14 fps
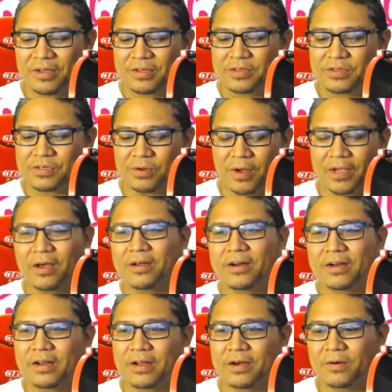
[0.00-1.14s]
So I gutted
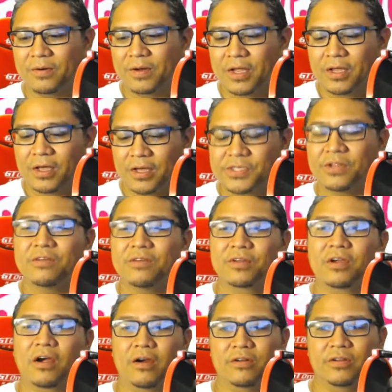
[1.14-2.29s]
it out. I still have the
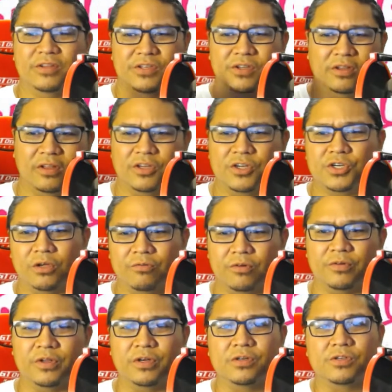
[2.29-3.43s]
cart. It's sitting on the shelf
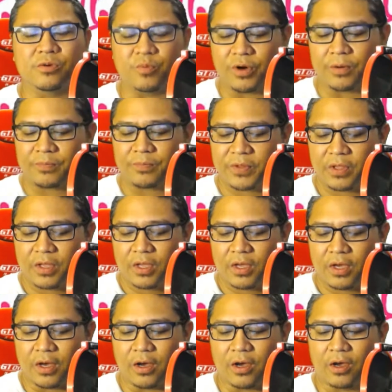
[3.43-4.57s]
over there somewhere.
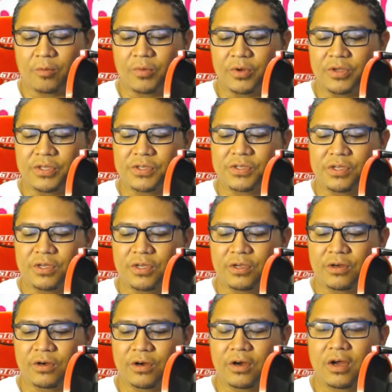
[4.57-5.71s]
But you can see
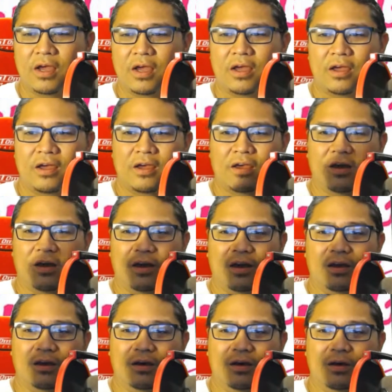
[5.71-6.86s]
here,
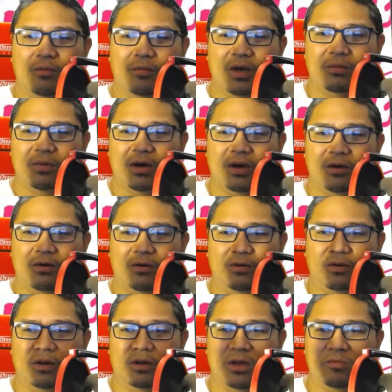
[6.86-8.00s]
I made my own
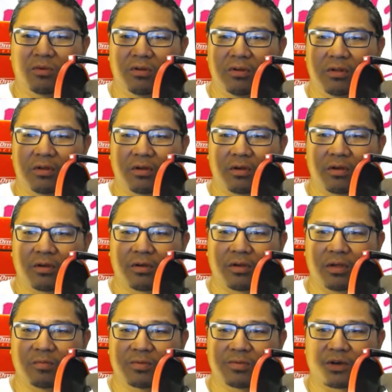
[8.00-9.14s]
label,
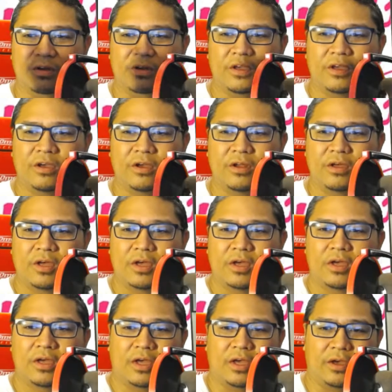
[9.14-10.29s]
Game Blips Arcade,
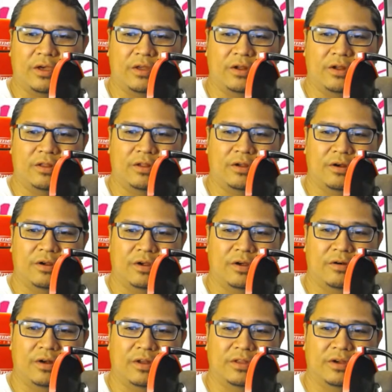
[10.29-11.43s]
and there you go
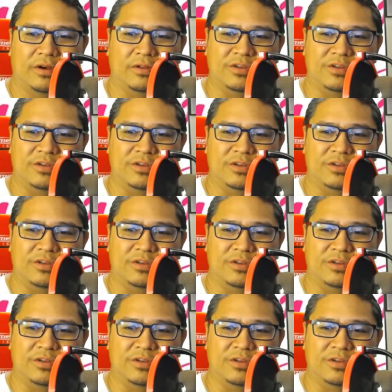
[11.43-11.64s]
right there.